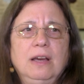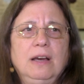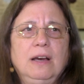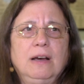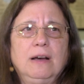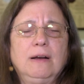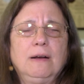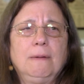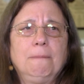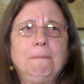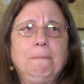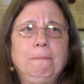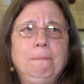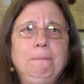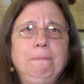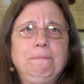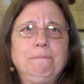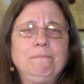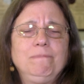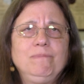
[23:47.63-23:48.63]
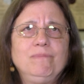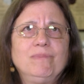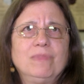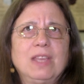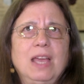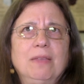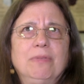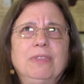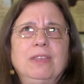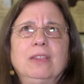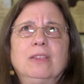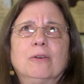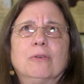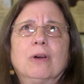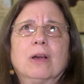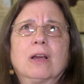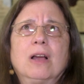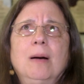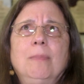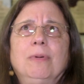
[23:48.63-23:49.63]
I think there
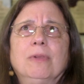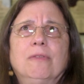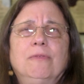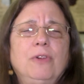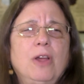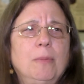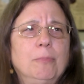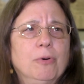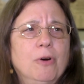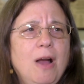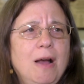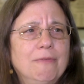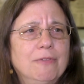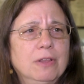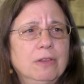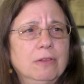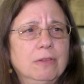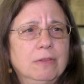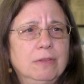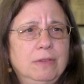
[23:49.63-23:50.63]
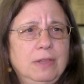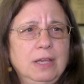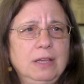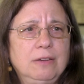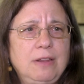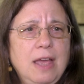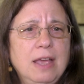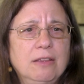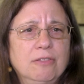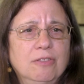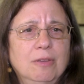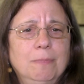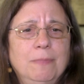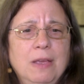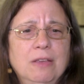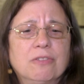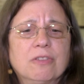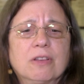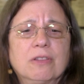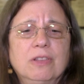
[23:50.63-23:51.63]
were a couple of nonprofit think tanks that
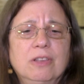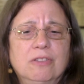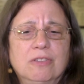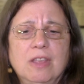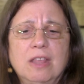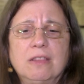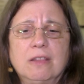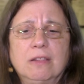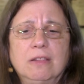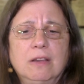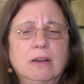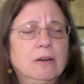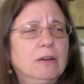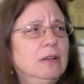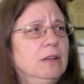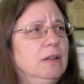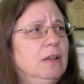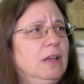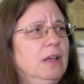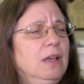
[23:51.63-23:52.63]
basically said that